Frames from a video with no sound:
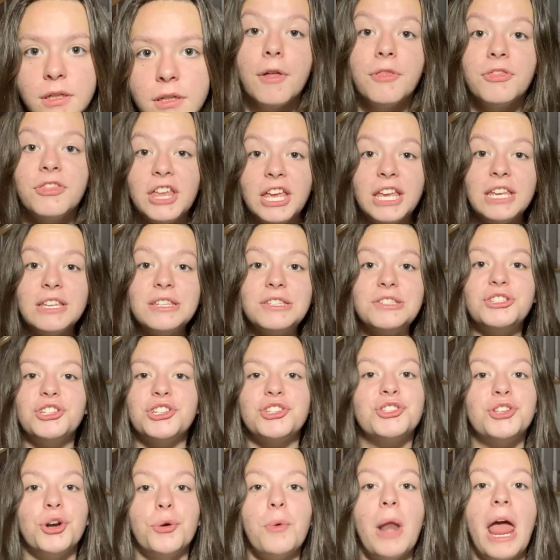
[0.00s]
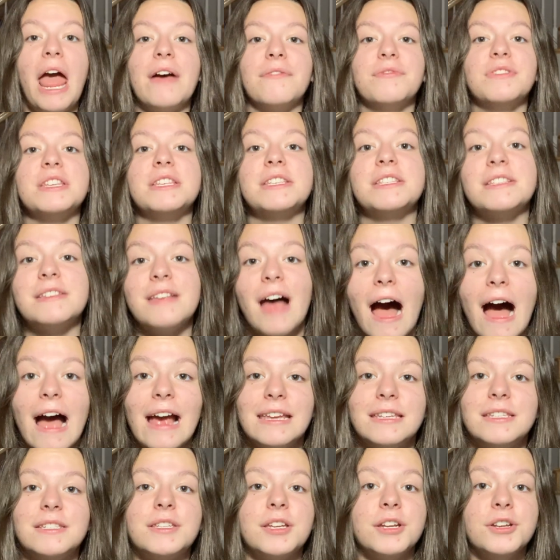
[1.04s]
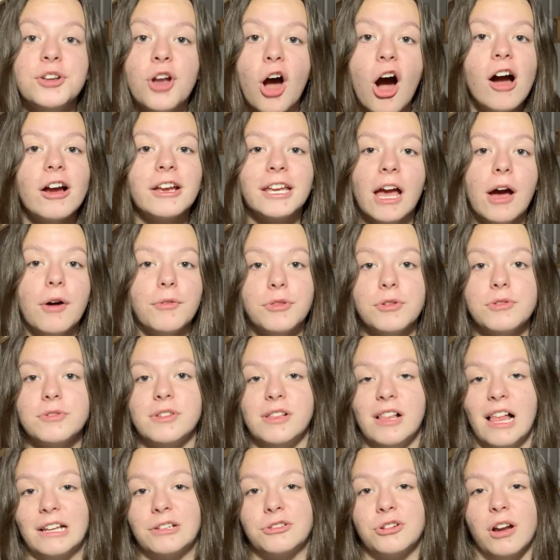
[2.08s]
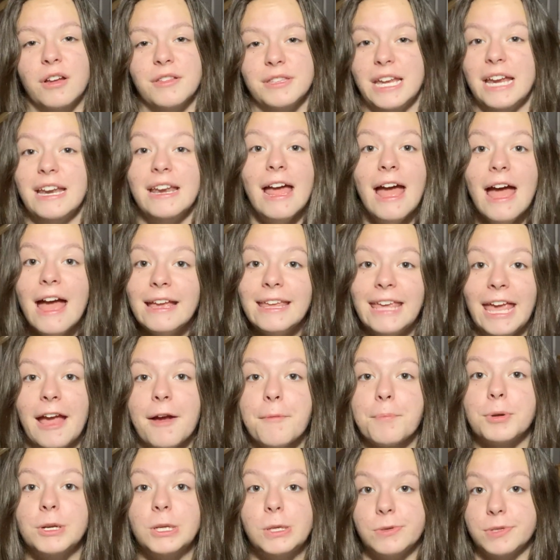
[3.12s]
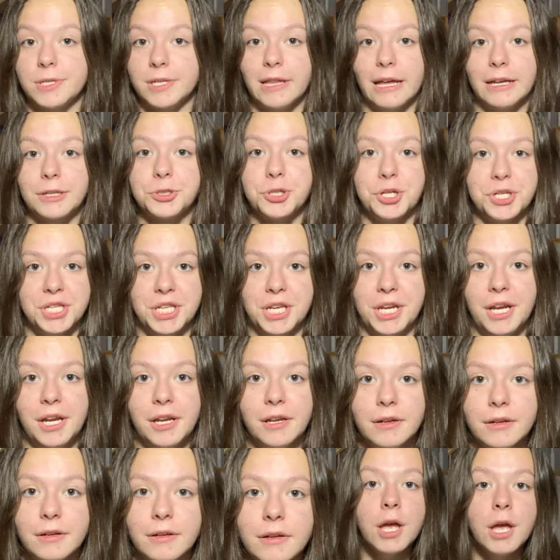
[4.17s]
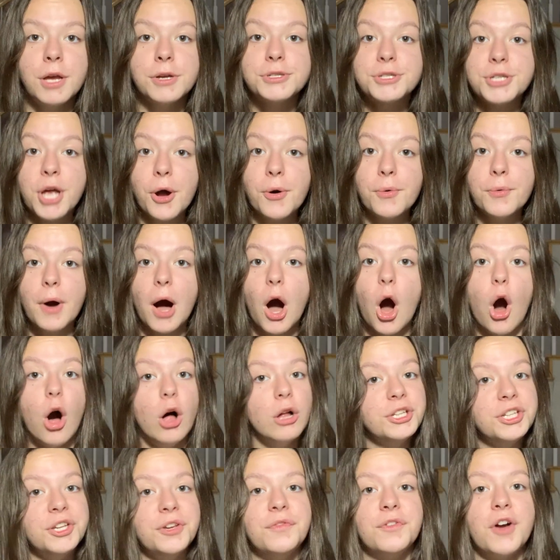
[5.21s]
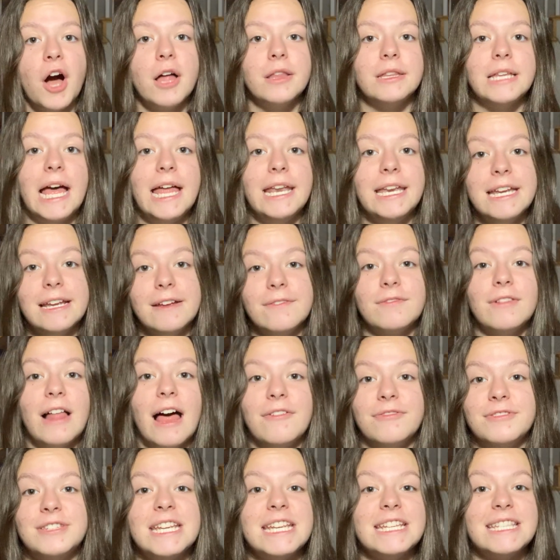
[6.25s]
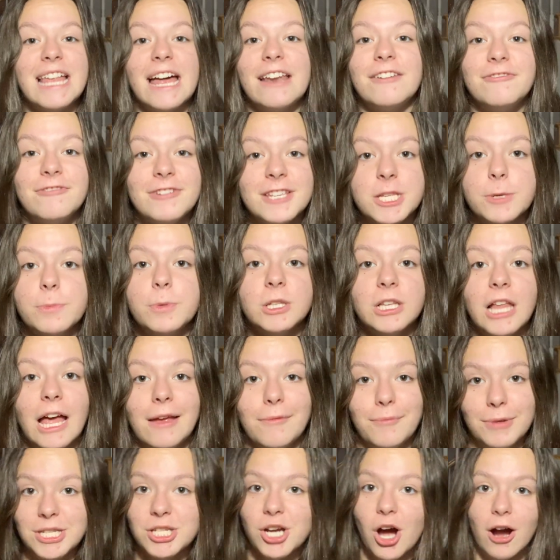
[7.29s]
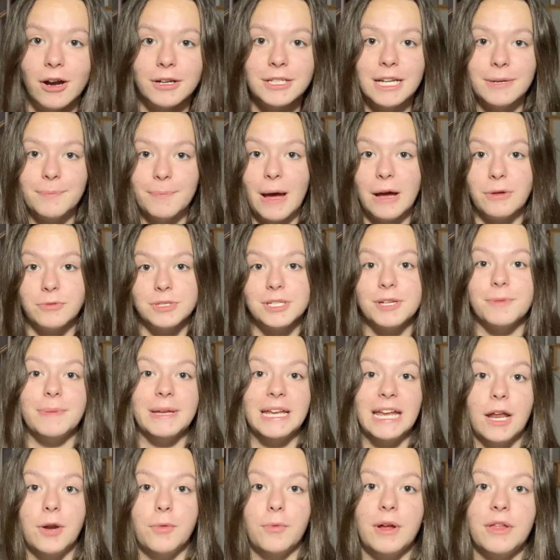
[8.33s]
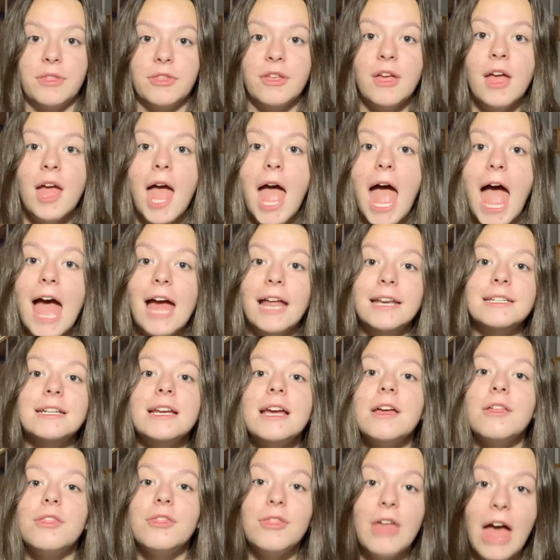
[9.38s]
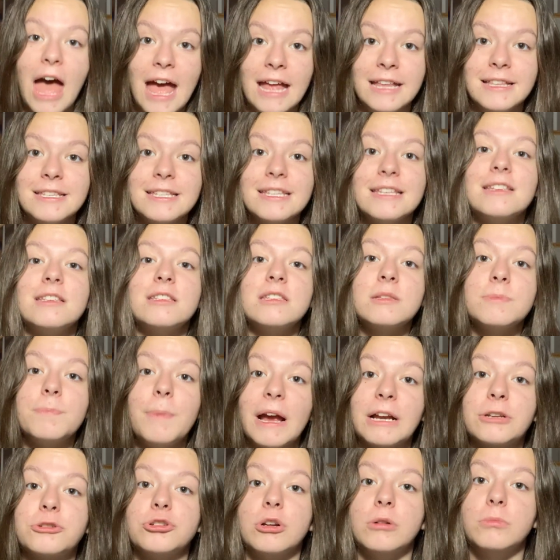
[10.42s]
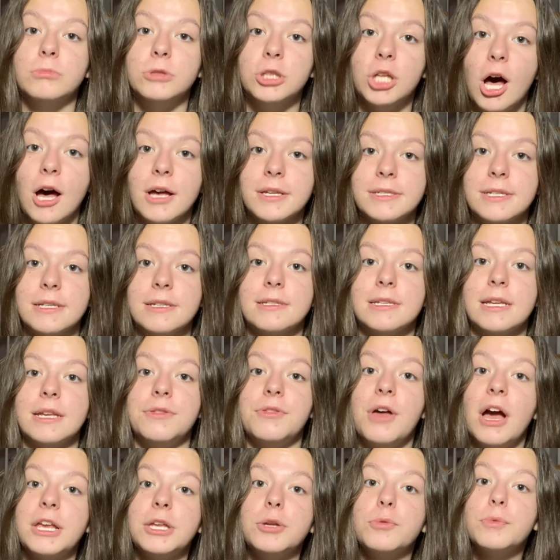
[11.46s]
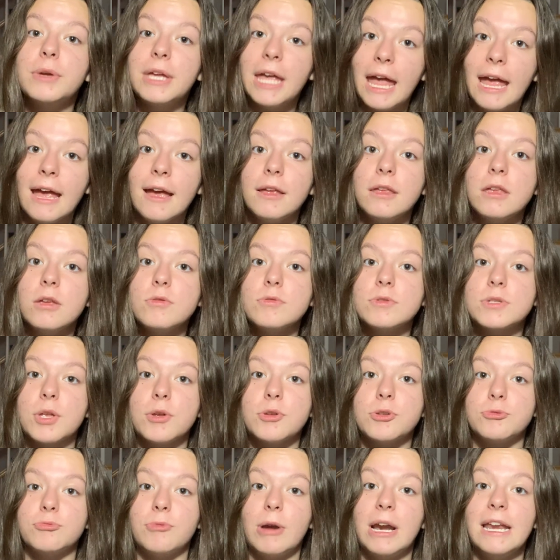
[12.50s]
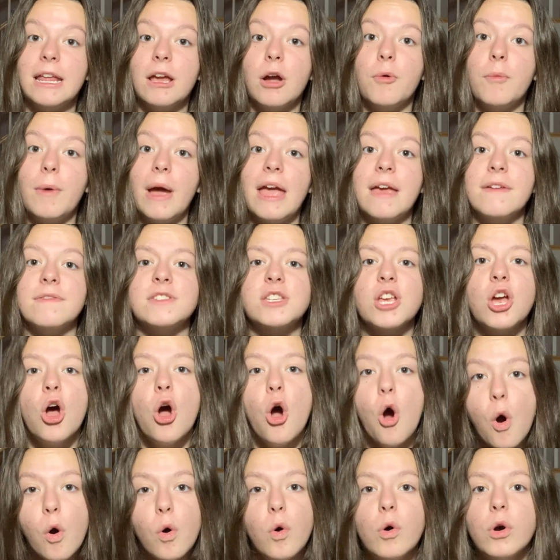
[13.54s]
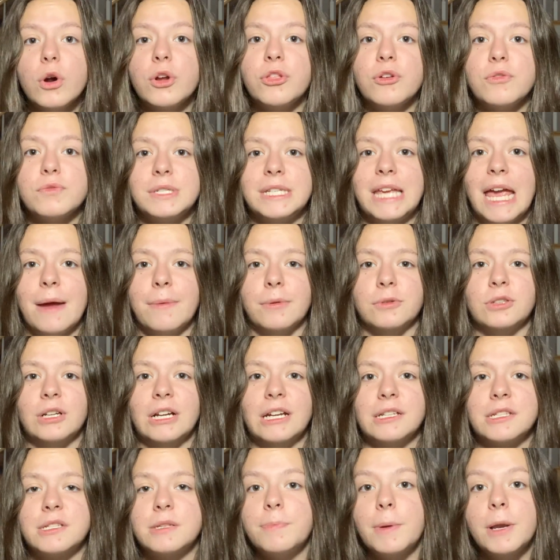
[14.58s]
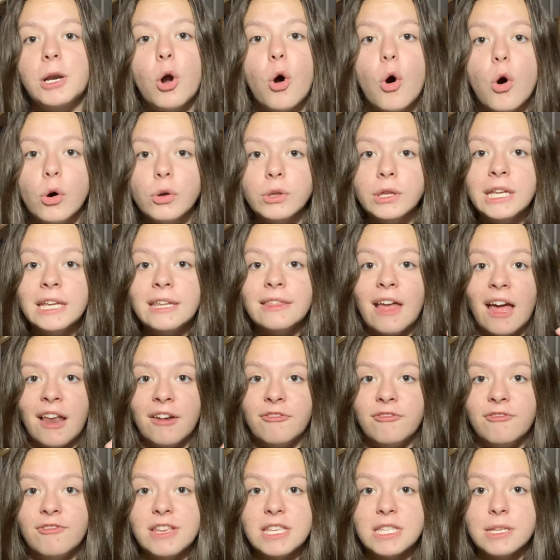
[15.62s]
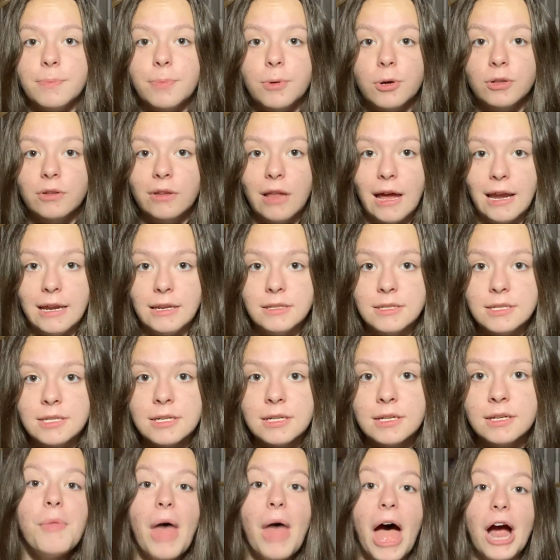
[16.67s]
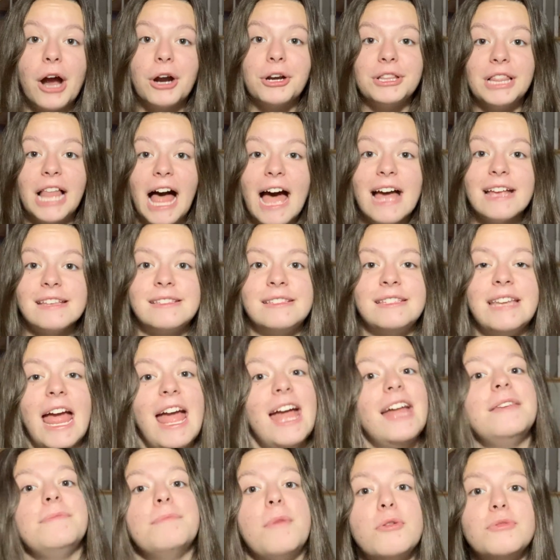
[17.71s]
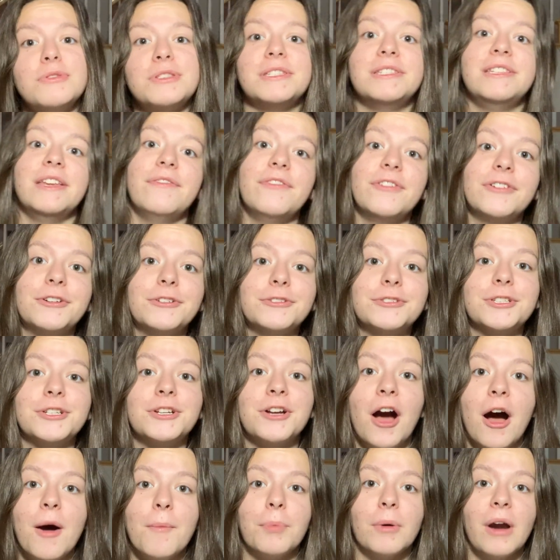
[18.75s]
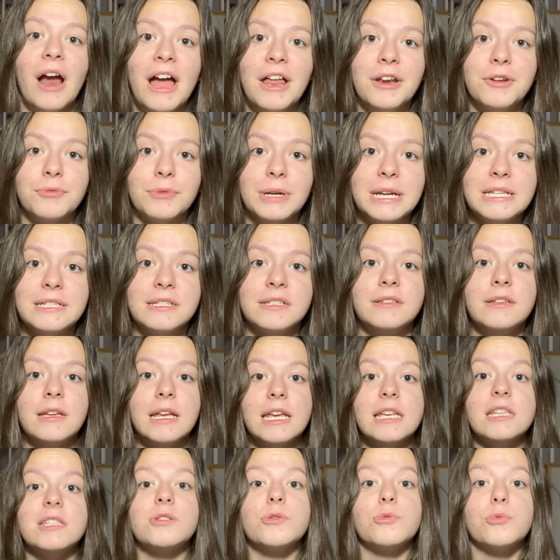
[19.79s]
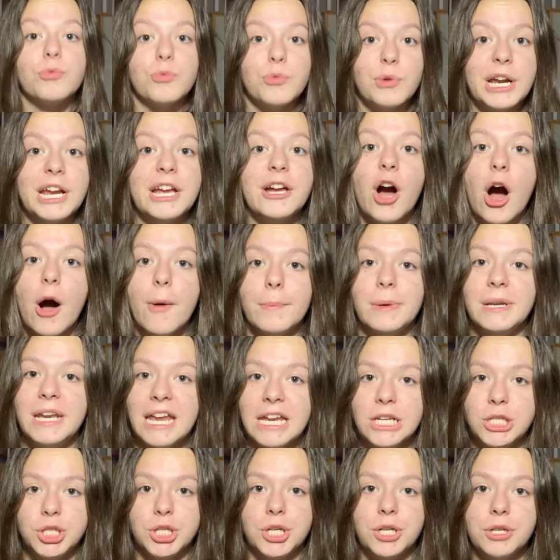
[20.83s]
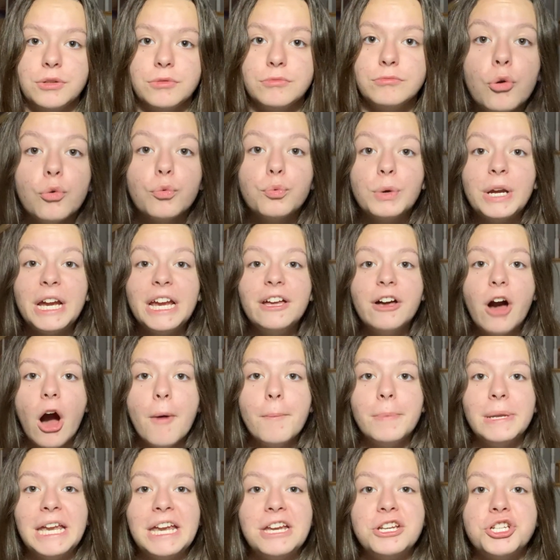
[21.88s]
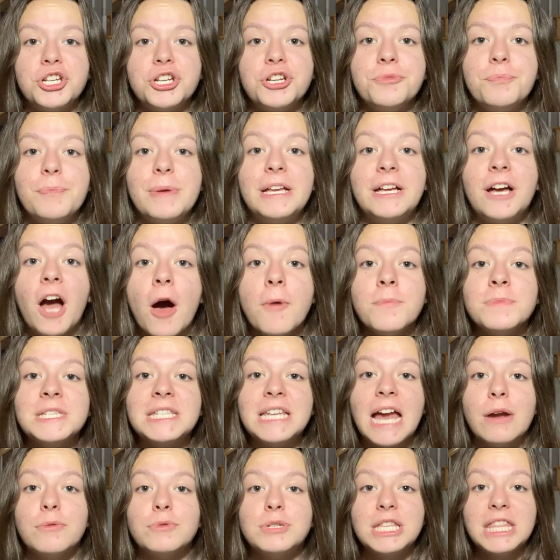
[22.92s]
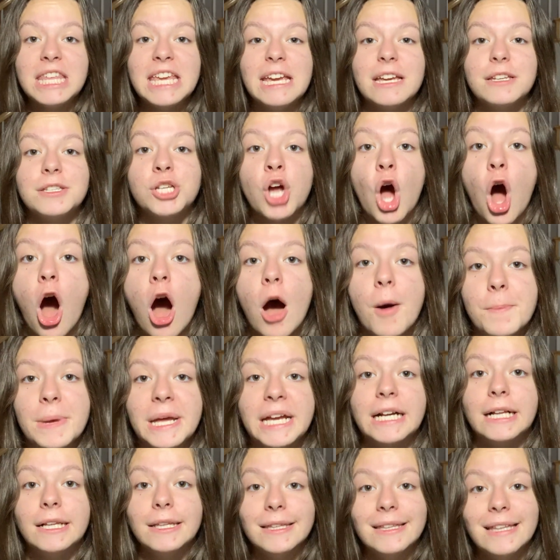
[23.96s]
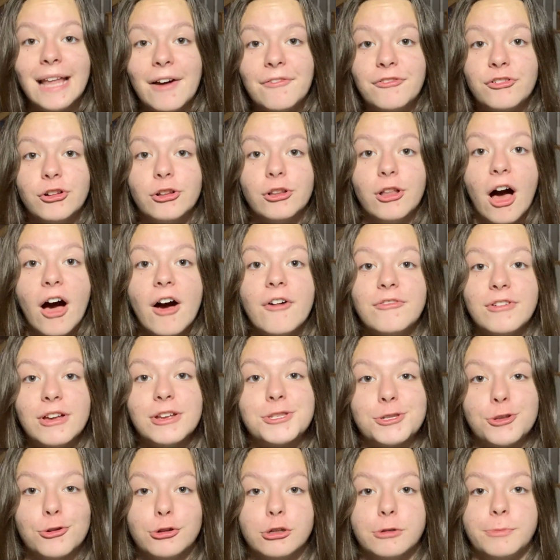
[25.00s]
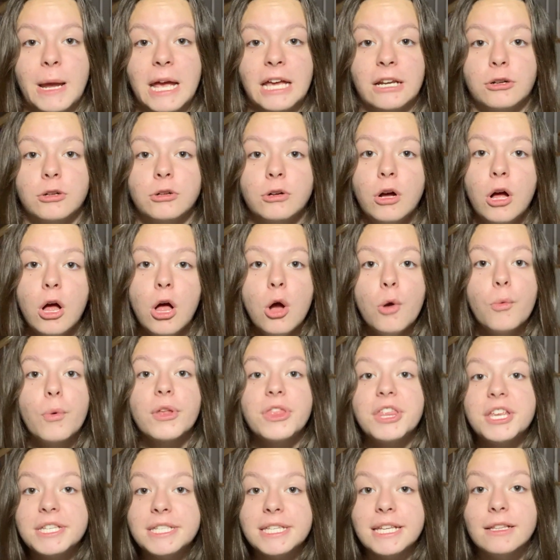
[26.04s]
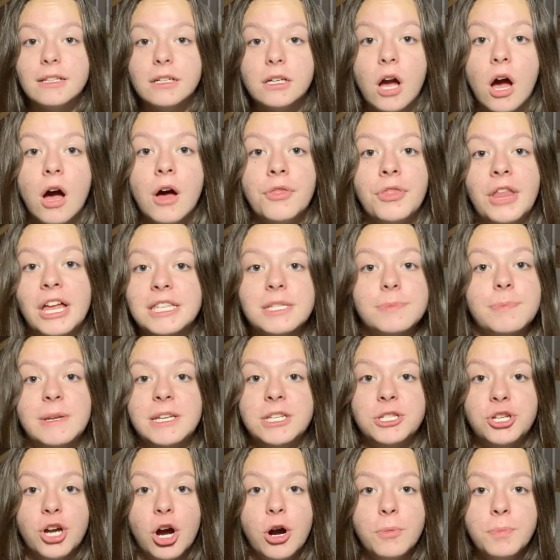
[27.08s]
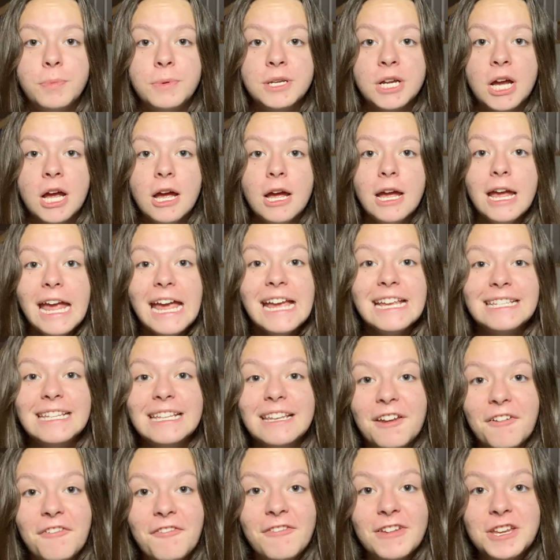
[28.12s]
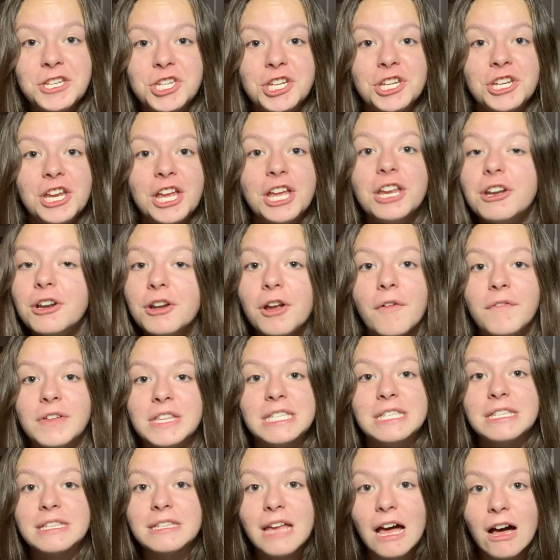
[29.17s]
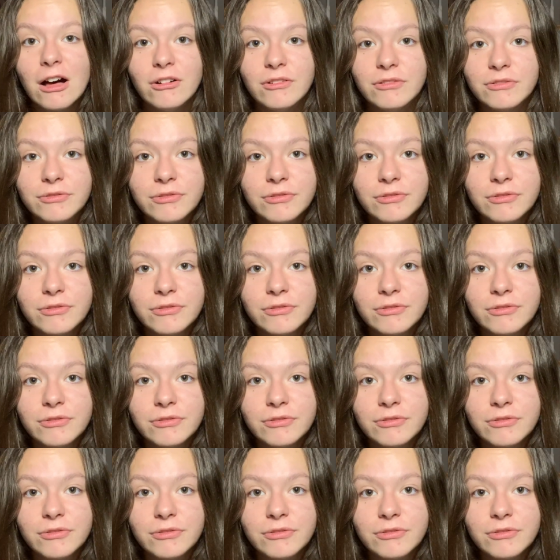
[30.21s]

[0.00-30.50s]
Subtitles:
These just don't have the size to knock out those electrons and can't produce electricity. So all you've got left is that visible light we talked about to begin with, and hence spectrum losses, in that you can't use those radio waves or those gamma rays, but only that visible light. Our last and most difficult to comprehend reason is recombination. Recombination comes down to the atomic level of a solar panel, where the silicon that's been doped isn't efficient in and of itself.